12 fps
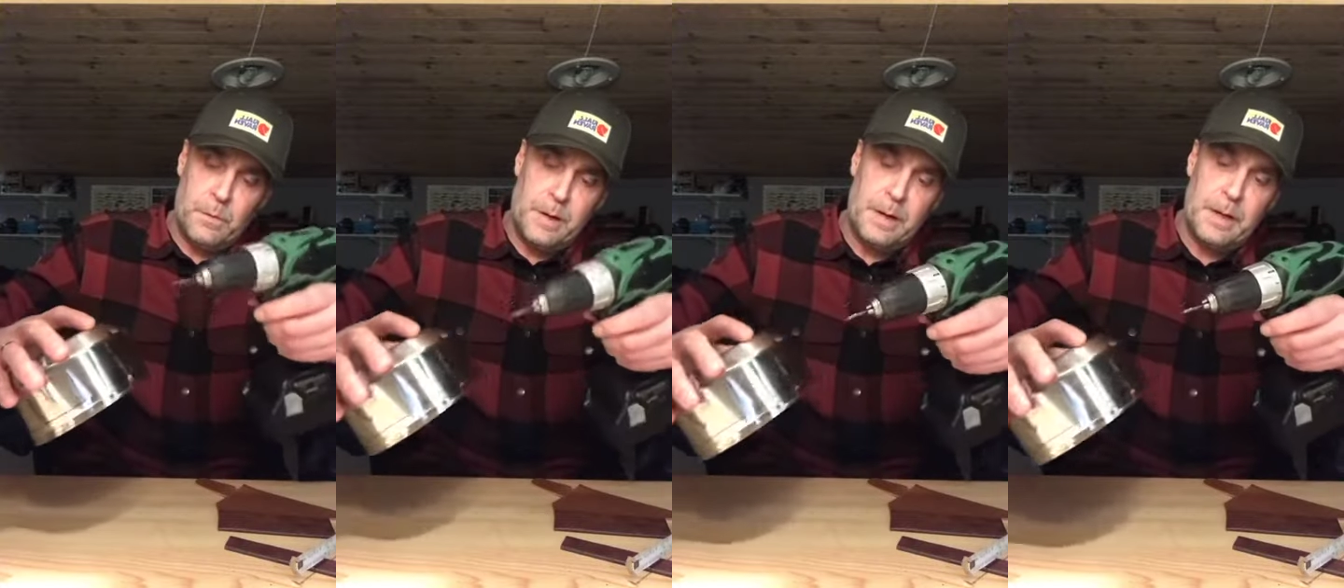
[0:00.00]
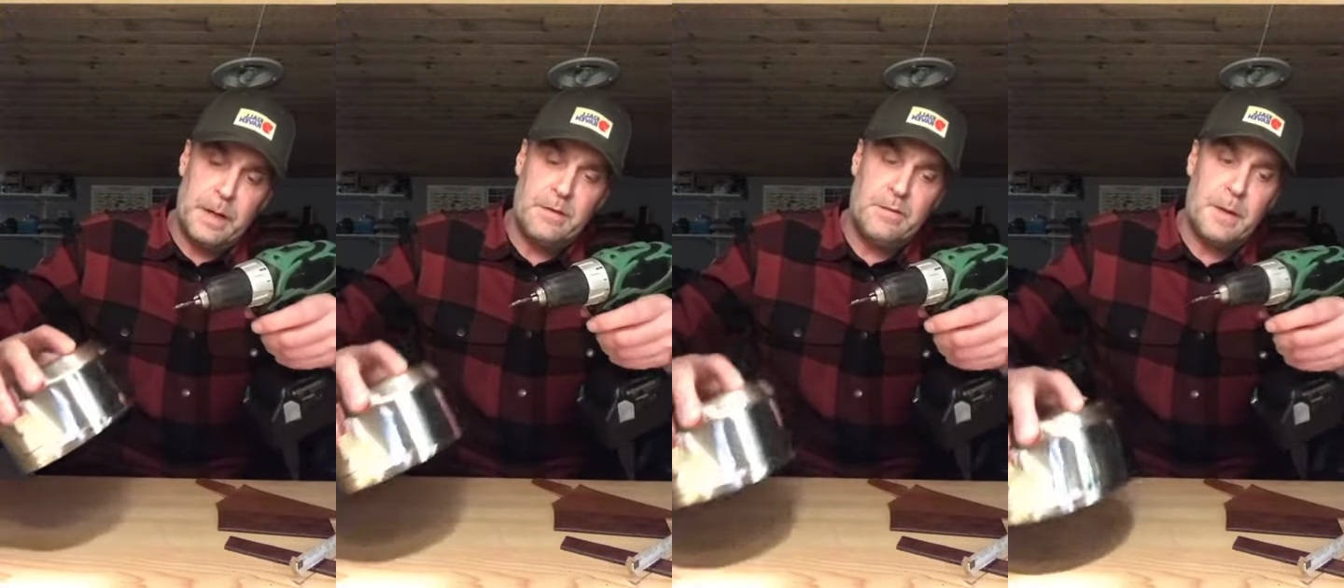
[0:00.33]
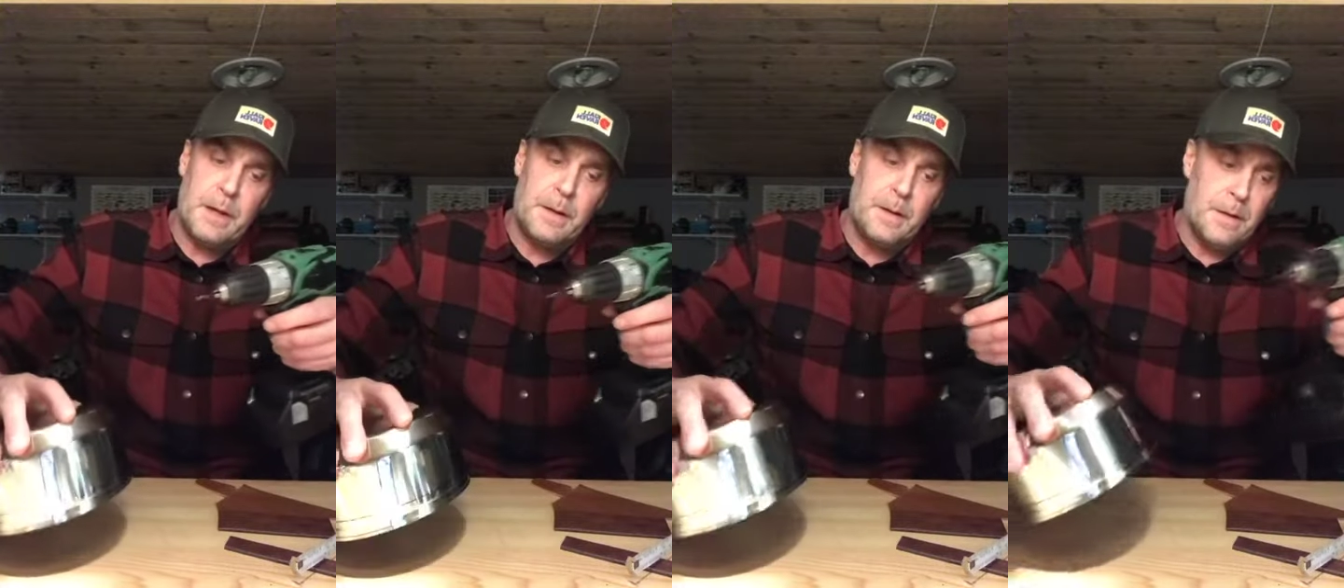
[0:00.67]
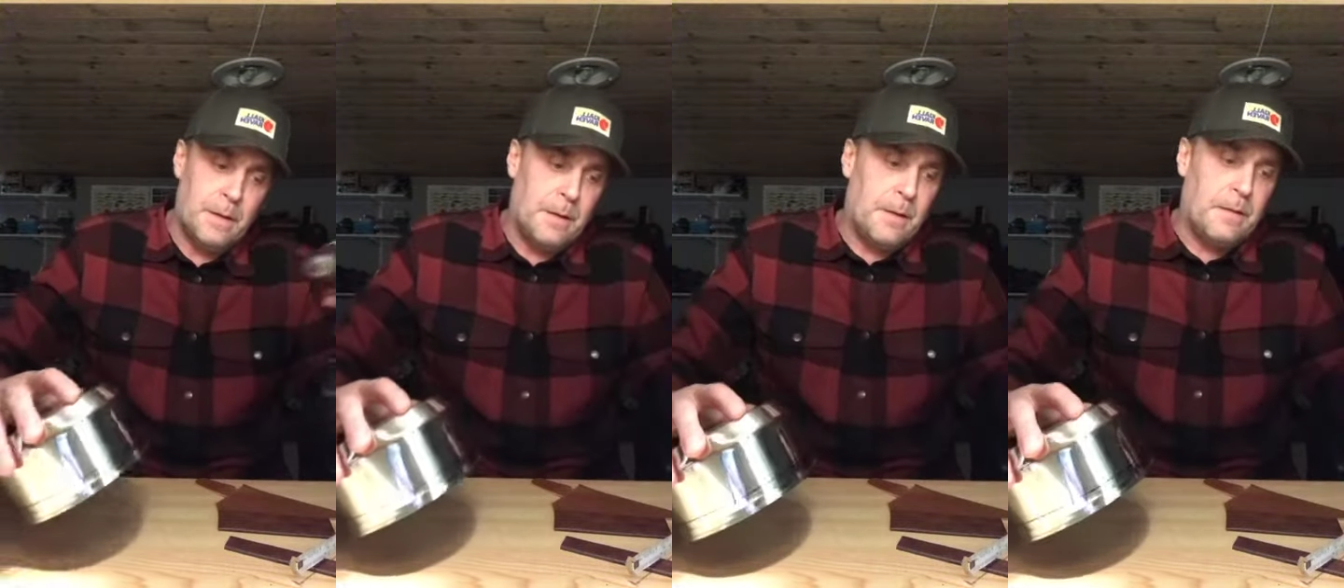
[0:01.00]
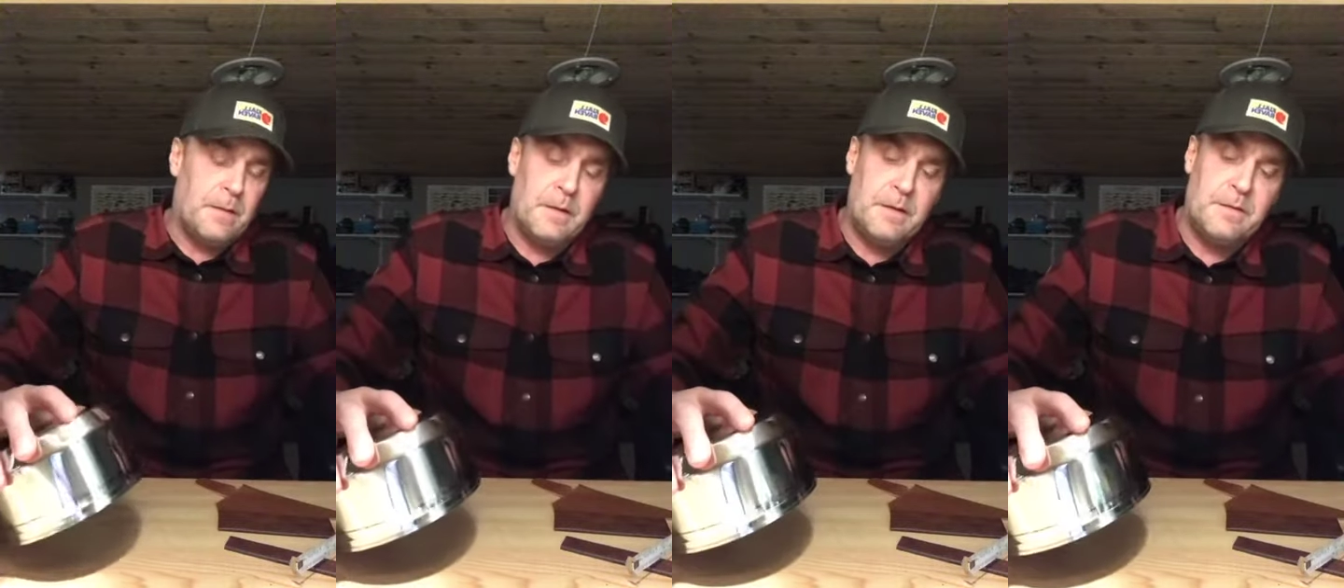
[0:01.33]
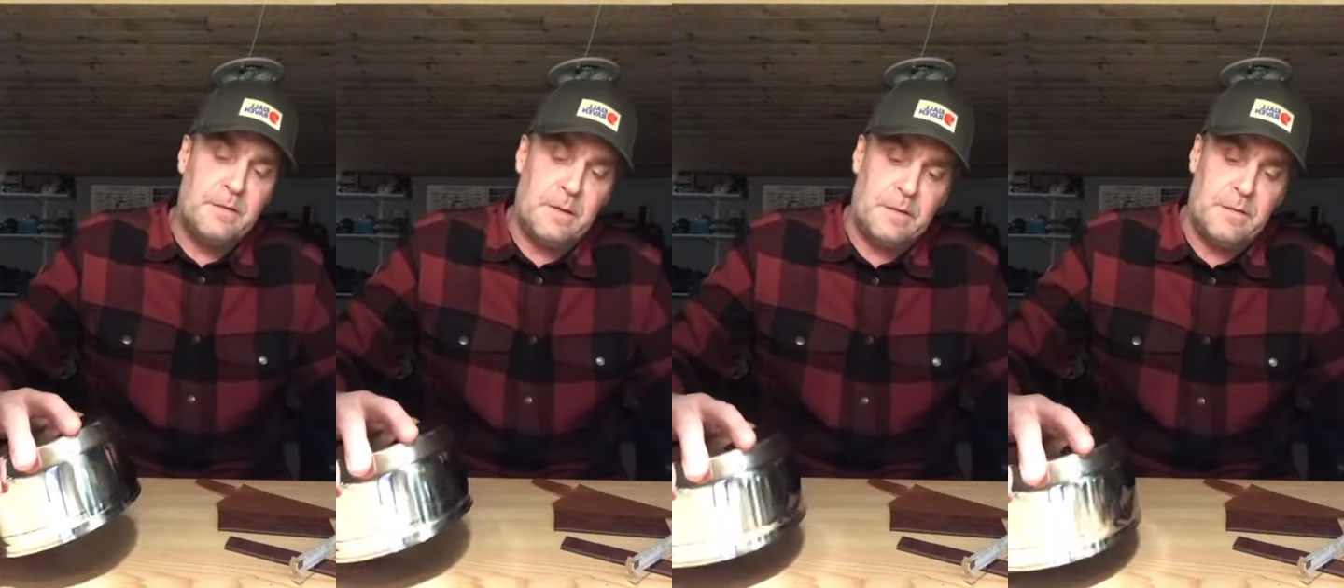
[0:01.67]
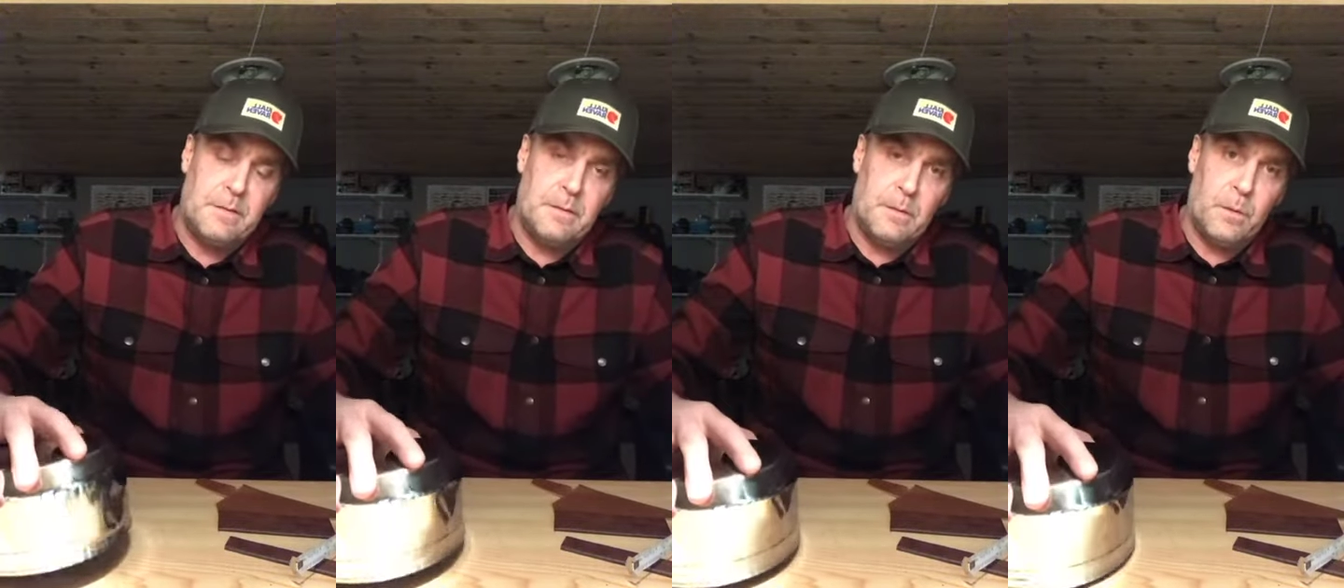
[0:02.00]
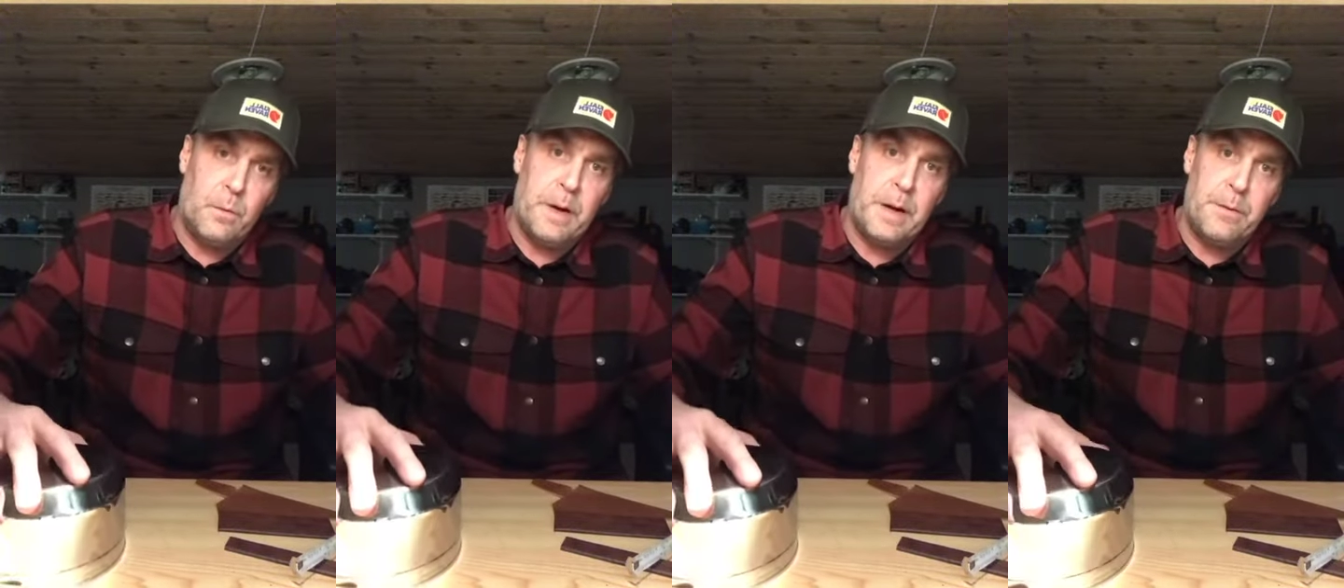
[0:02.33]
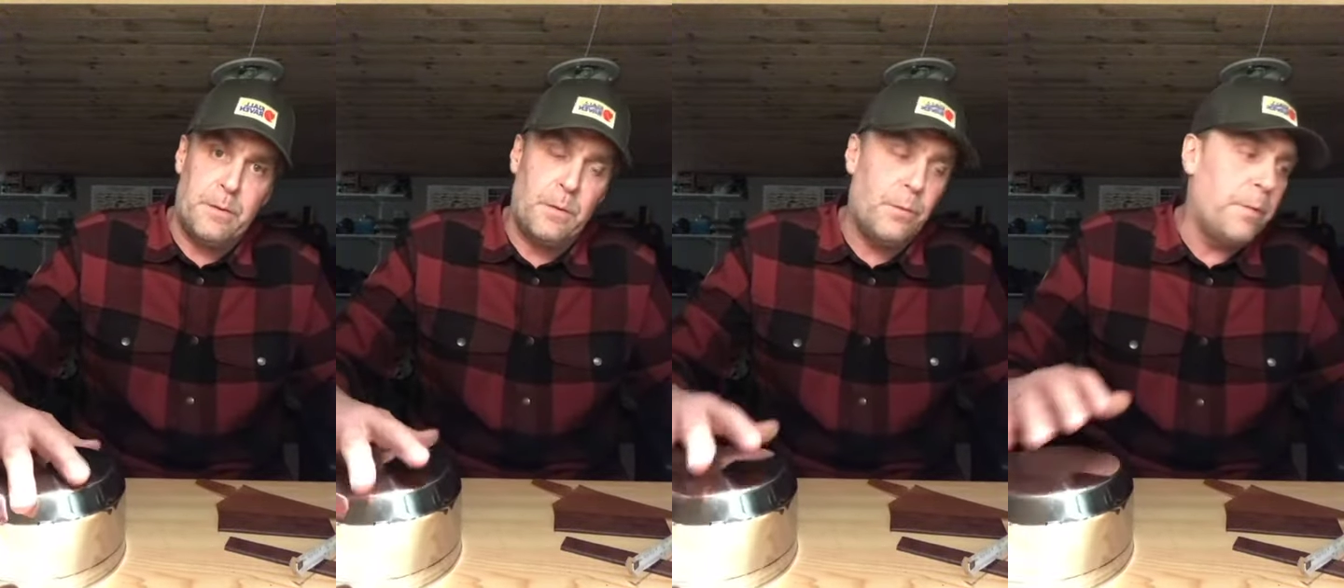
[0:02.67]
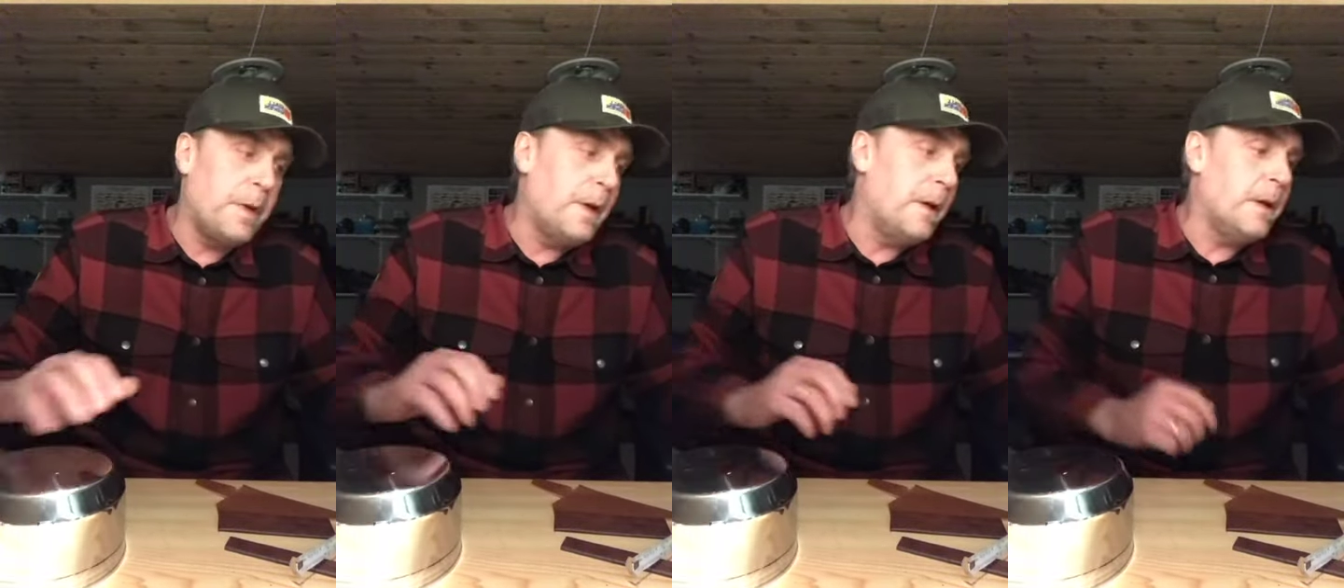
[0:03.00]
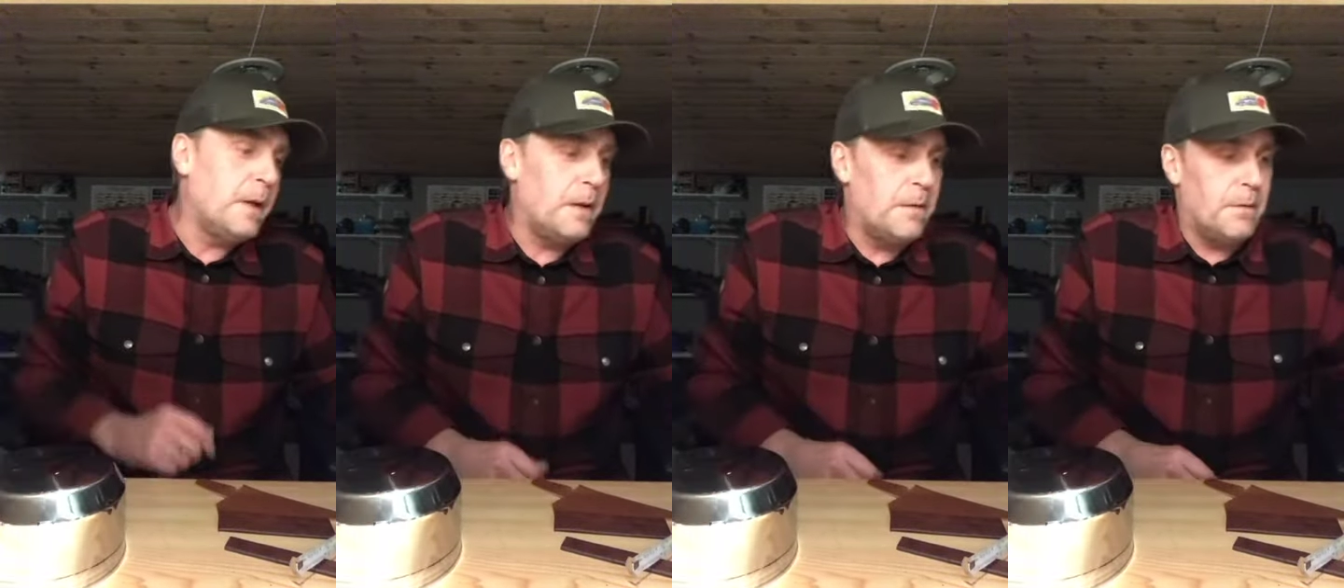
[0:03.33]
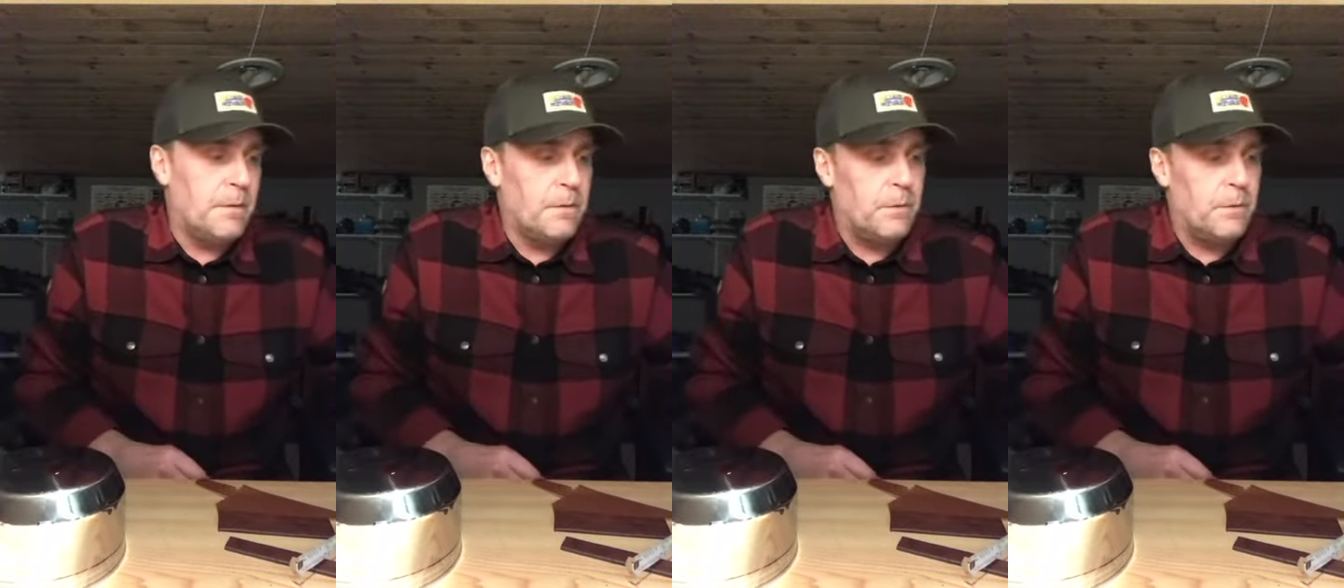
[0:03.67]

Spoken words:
When that is done, this is where you really need